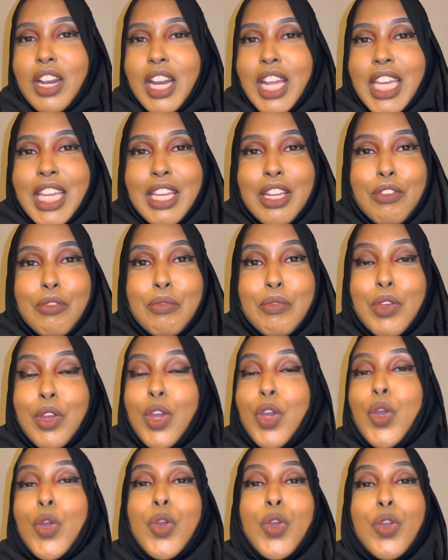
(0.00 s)
Like,
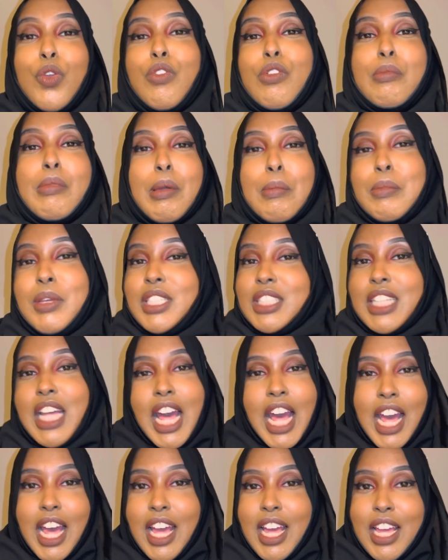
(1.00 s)
who remembers
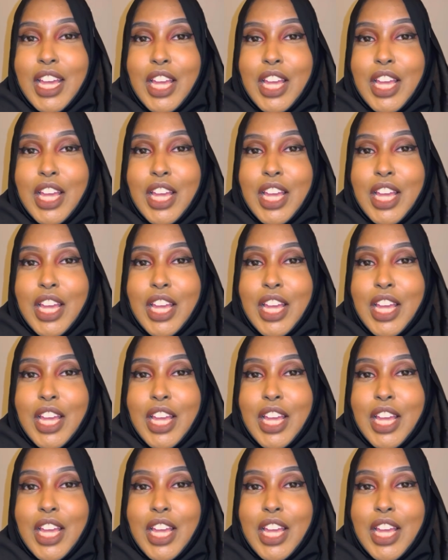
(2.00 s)
that?